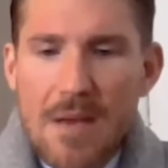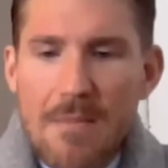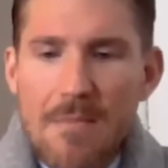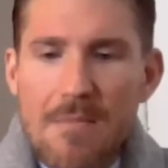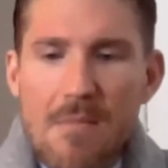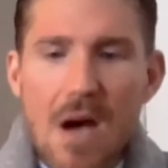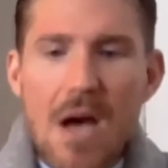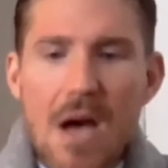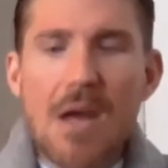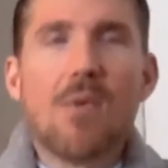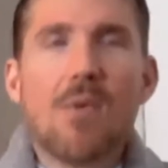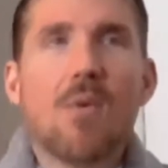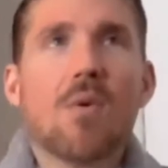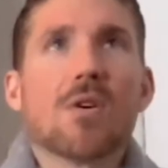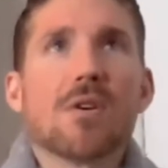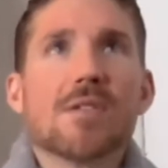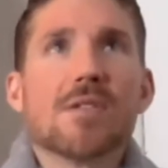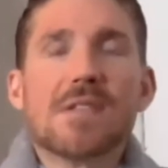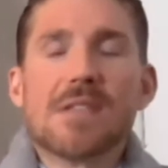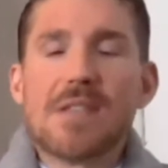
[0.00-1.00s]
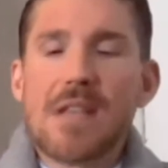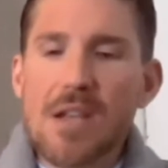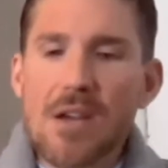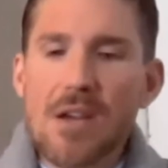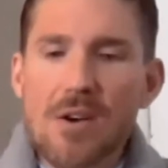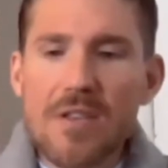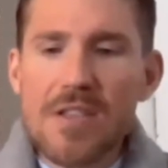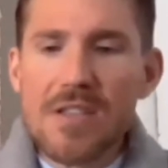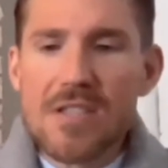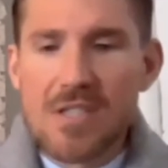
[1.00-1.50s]
my words
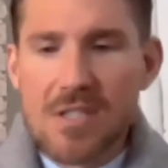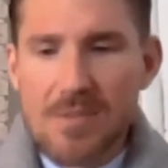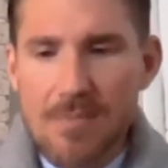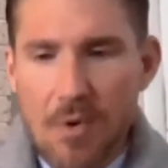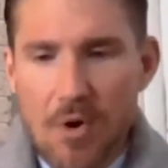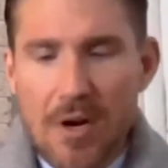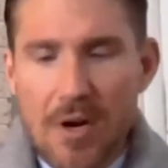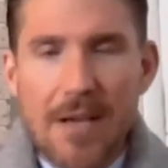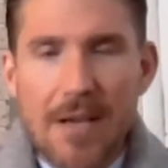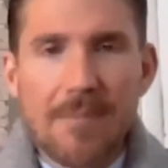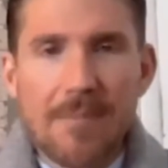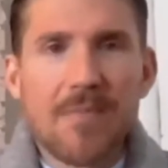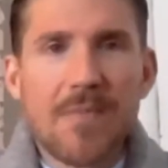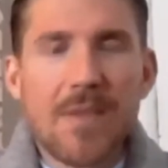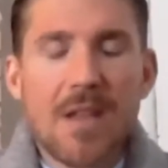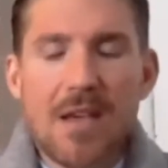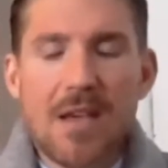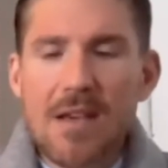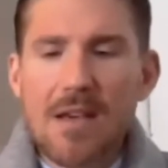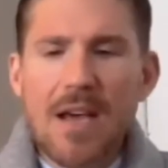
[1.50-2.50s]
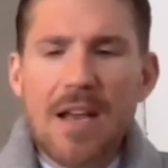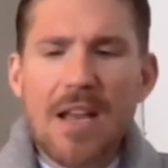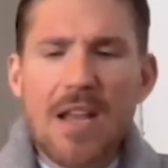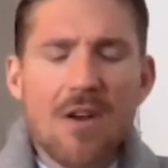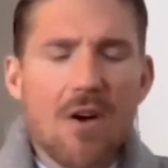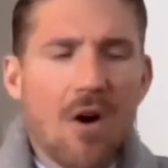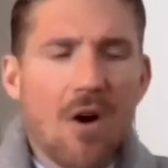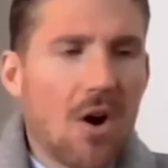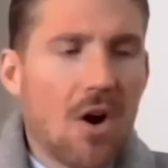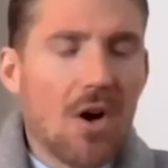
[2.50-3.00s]
here this morning and
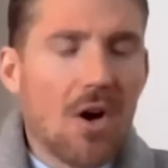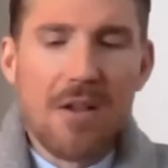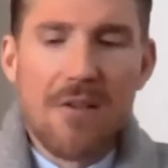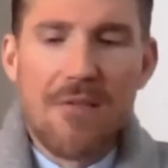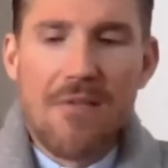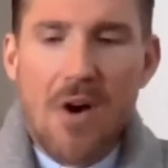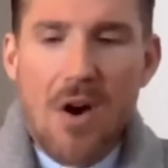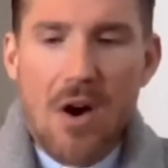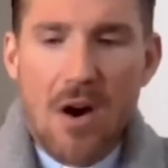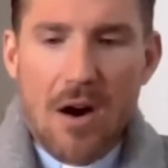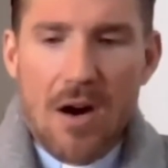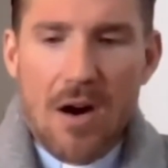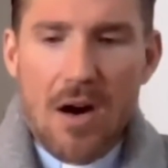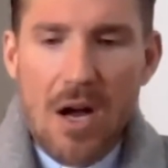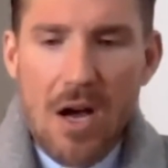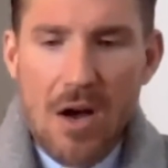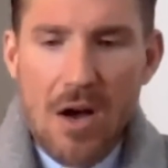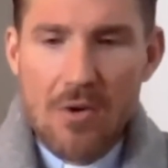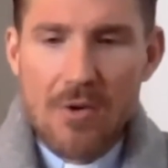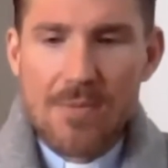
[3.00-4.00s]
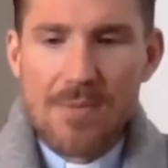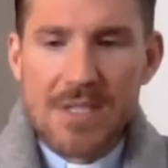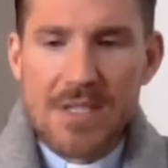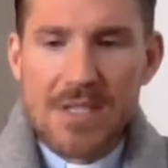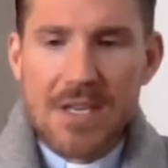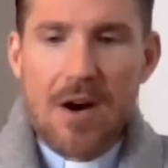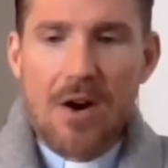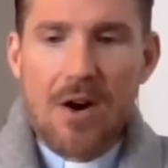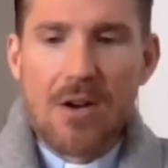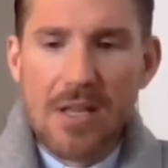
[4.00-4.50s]
in all of our
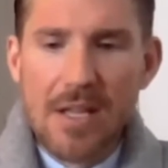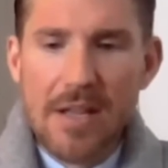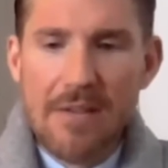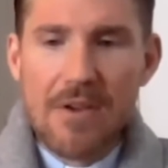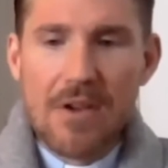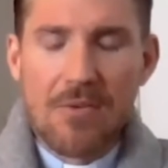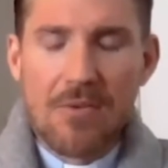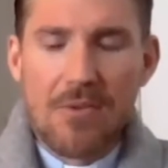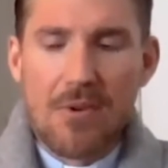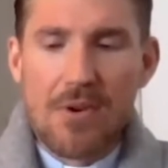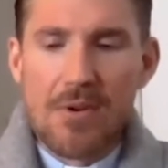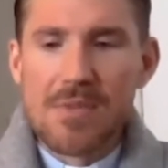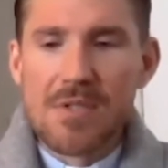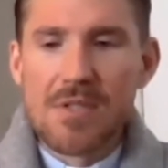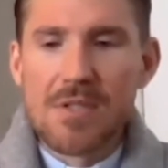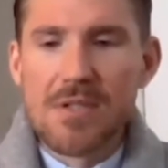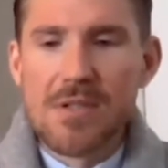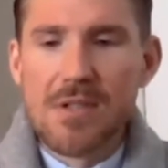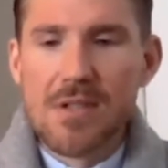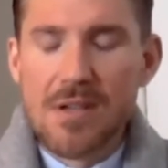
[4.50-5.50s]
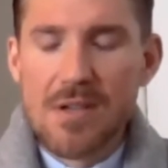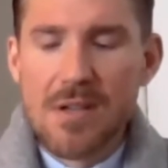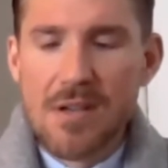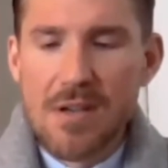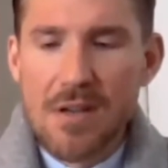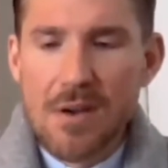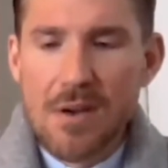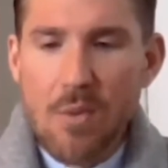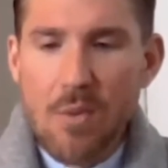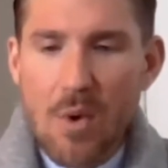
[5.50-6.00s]
homes, in our living rooms,
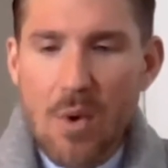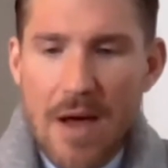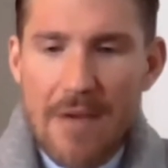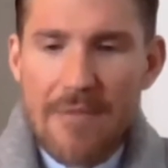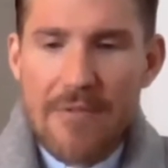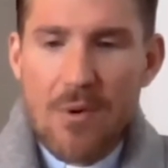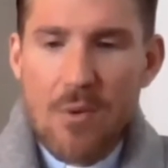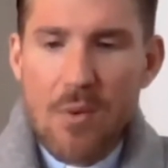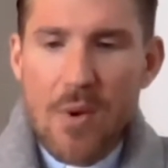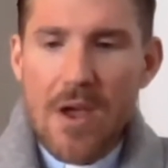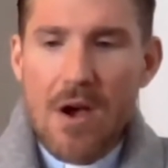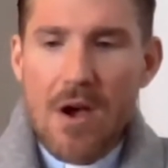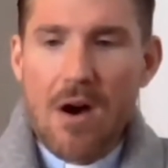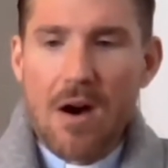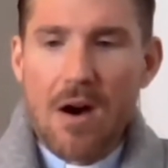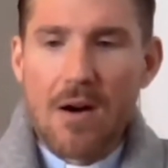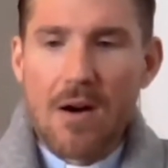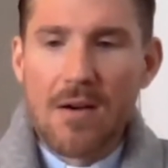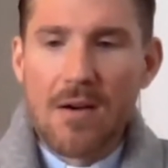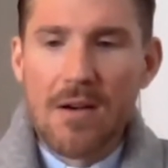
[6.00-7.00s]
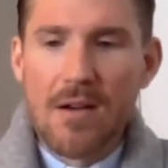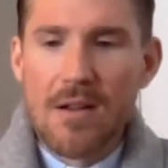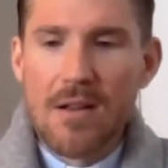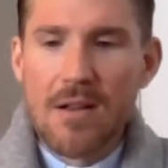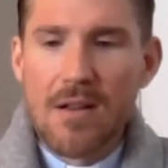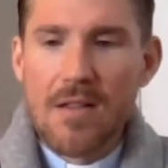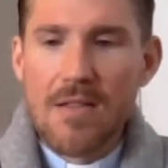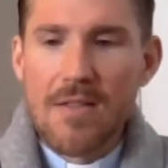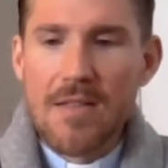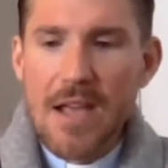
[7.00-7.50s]
wherever we are,
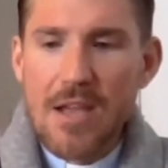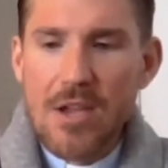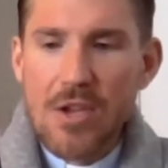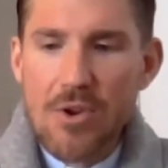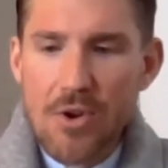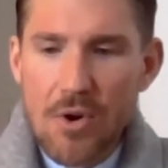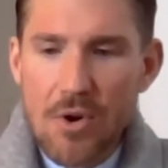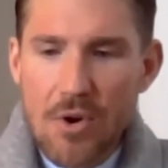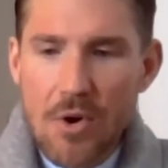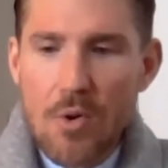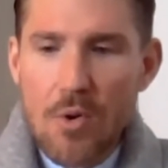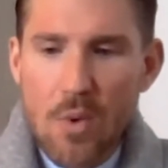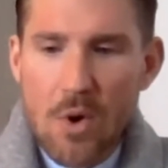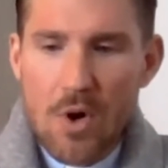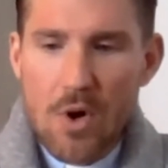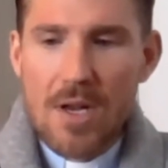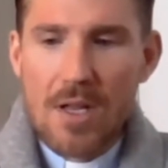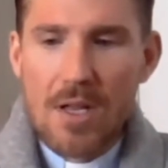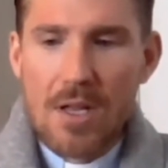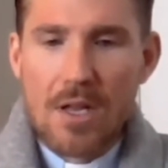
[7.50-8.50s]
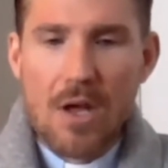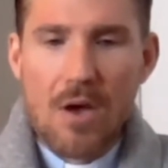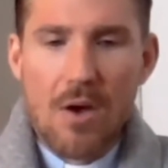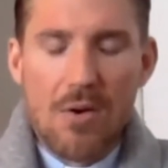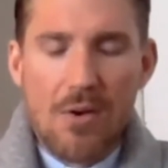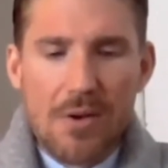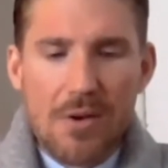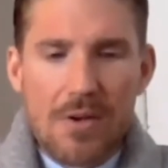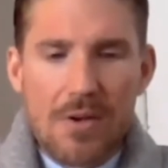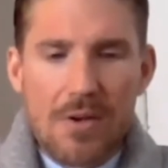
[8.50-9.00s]
that your word
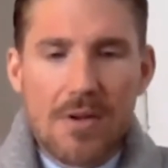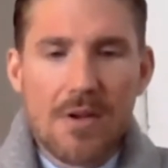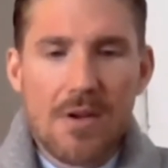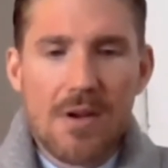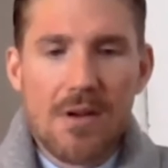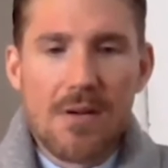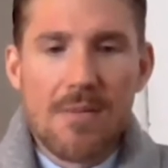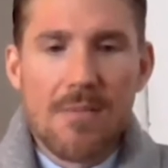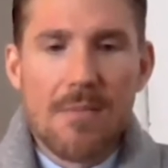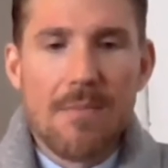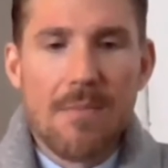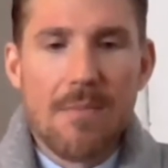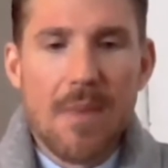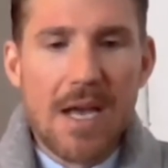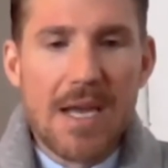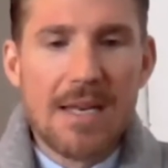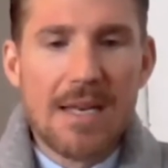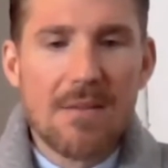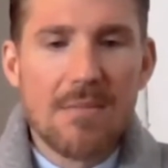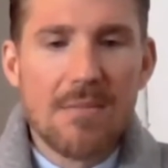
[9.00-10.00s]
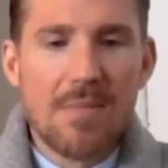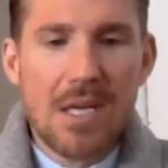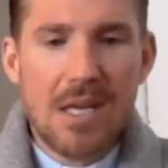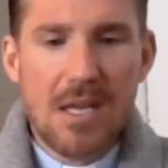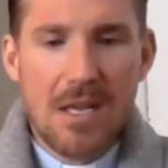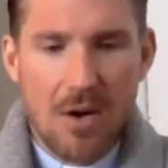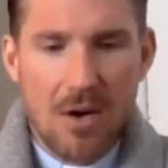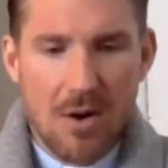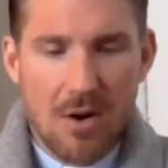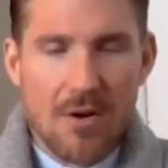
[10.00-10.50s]
alone might
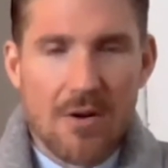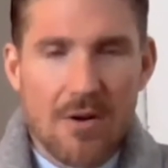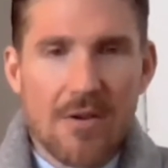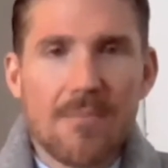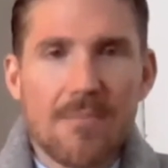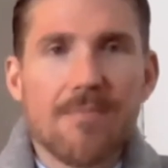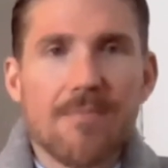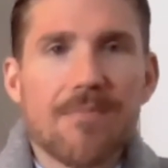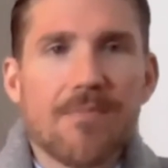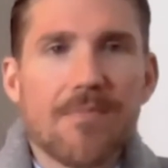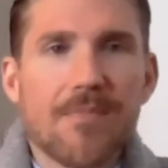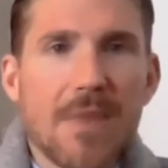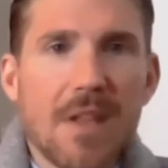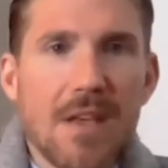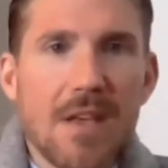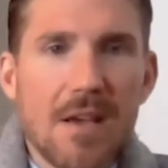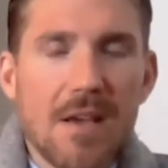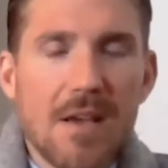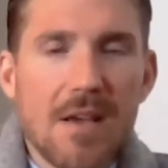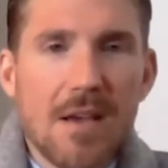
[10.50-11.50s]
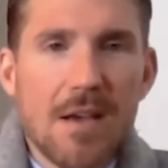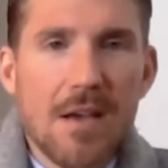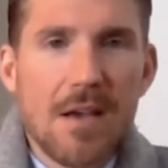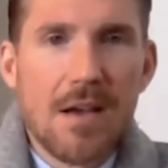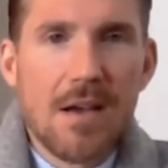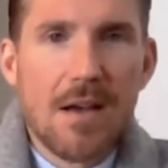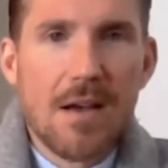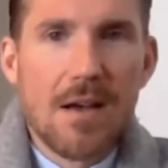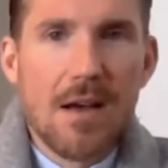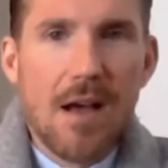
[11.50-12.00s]
be heard.
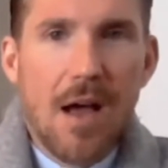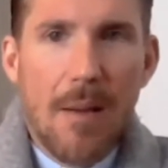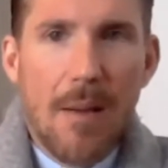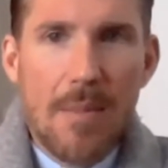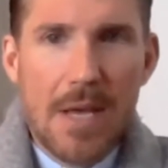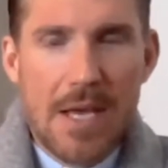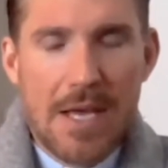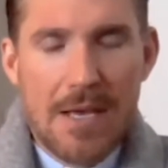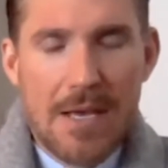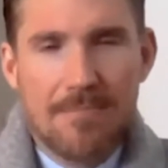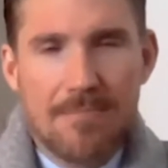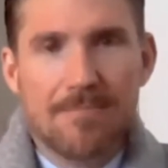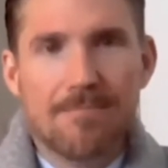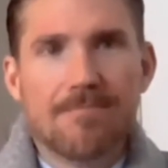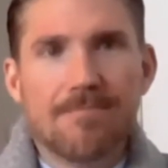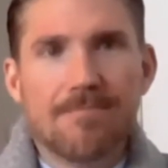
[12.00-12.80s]
Amen.